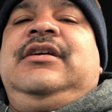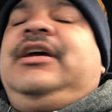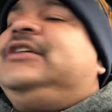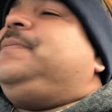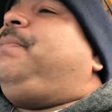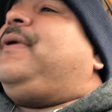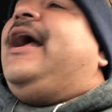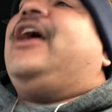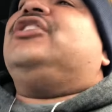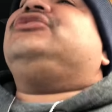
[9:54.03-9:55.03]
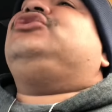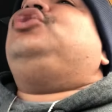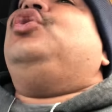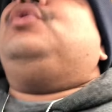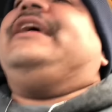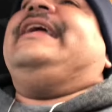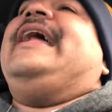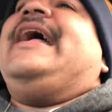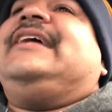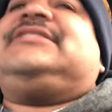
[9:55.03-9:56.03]
Because prayers do get
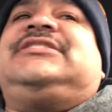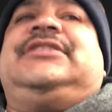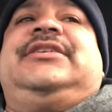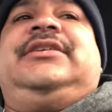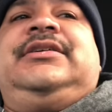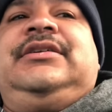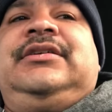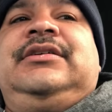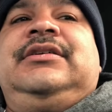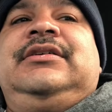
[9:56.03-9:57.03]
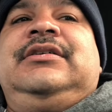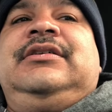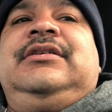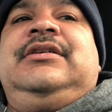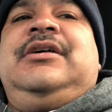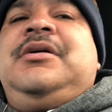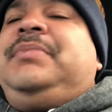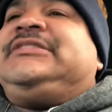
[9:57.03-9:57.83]
answered. But